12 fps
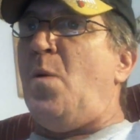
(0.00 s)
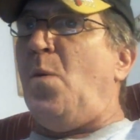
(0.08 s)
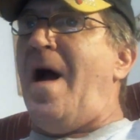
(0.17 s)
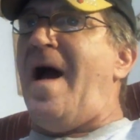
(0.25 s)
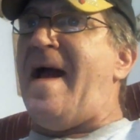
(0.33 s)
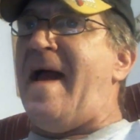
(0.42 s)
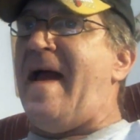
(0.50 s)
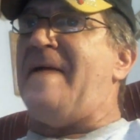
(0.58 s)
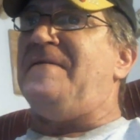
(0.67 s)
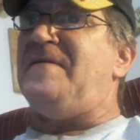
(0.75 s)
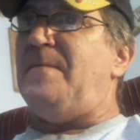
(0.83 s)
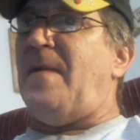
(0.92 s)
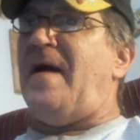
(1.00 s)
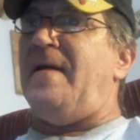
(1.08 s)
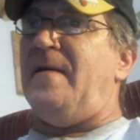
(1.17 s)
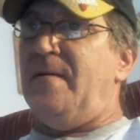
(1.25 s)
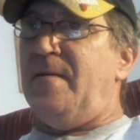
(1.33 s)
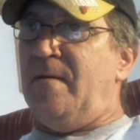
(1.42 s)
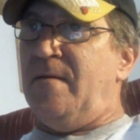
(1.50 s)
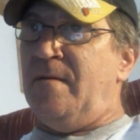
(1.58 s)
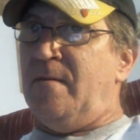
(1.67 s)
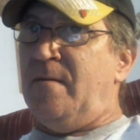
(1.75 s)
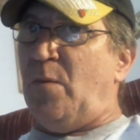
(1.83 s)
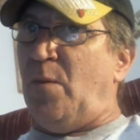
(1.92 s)
why haven't my
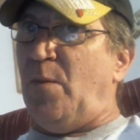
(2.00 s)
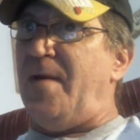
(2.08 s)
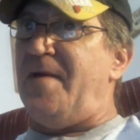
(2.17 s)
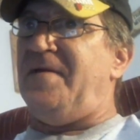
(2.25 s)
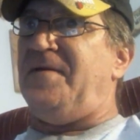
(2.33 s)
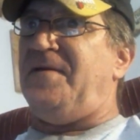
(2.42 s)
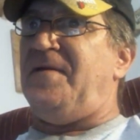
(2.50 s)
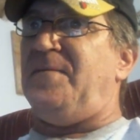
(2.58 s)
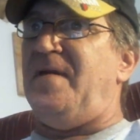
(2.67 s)
witnesses